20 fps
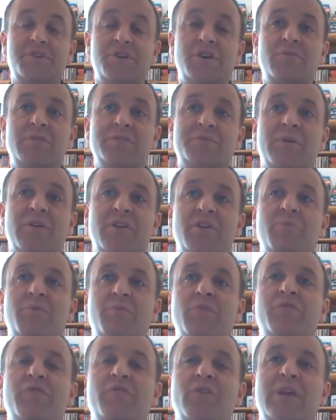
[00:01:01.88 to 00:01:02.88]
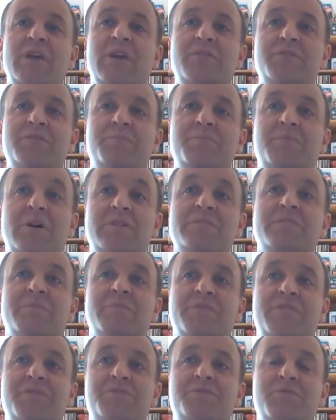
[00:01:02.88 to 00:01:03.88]
show as part of your portfolio to
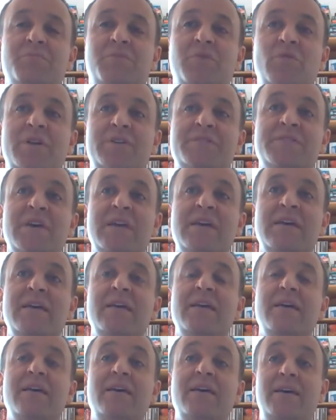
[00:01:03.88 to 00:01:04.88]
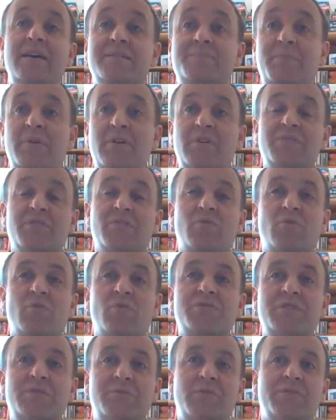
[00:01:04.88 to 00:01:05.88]
possible future employers. As part of the
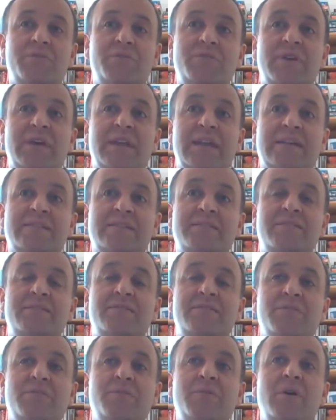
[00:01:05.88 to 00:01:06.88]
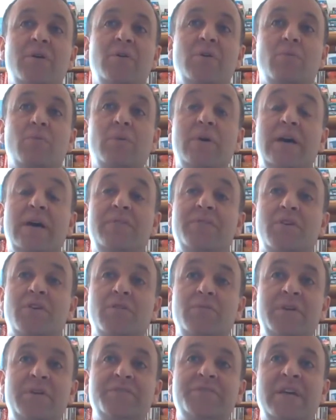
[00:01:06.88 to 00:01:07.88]
course, you also get access to the
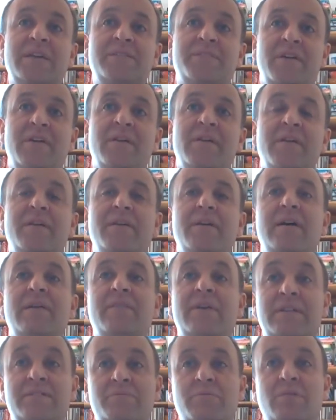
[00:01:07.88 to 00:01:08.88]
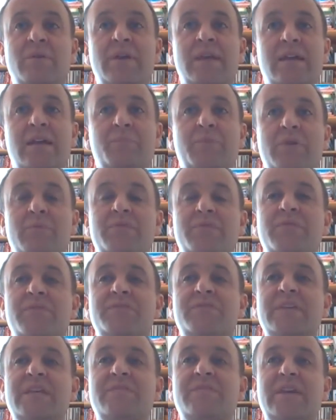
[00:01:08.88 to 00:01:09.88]
Career Centre, and that's where we help you with
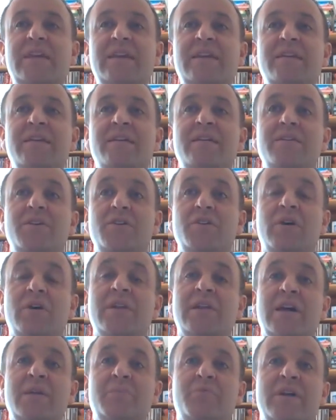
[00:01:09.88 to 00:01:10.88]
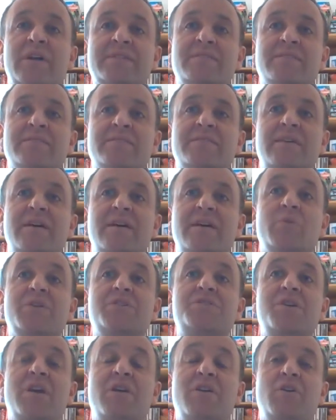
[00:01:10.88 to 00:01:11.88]
your CV, your online presence, and
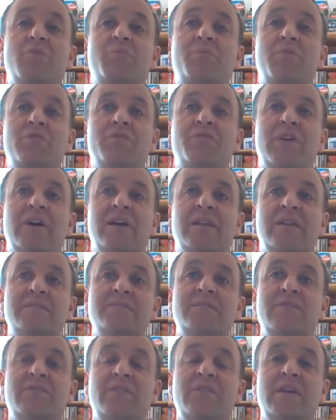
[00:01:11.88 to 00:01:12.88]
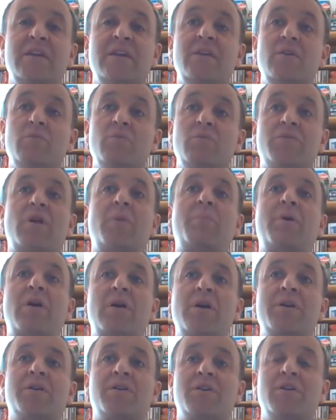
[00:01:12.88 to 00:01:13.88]
we share your profile and CV with our
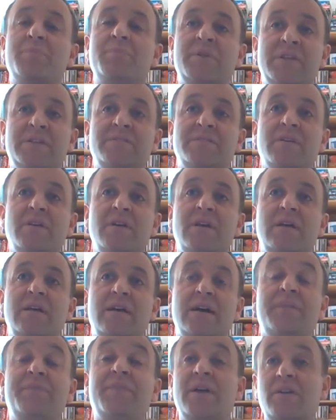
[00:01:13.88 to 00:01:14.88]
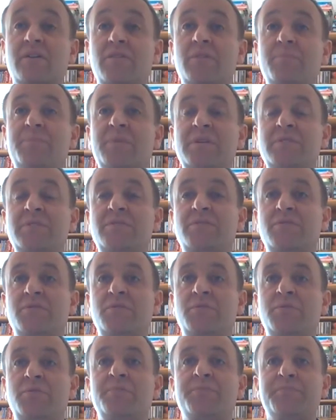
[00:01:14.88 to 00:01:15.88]
partner companies. And they're companies
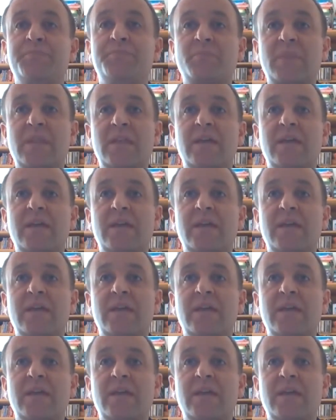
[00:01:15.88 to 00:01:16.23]
who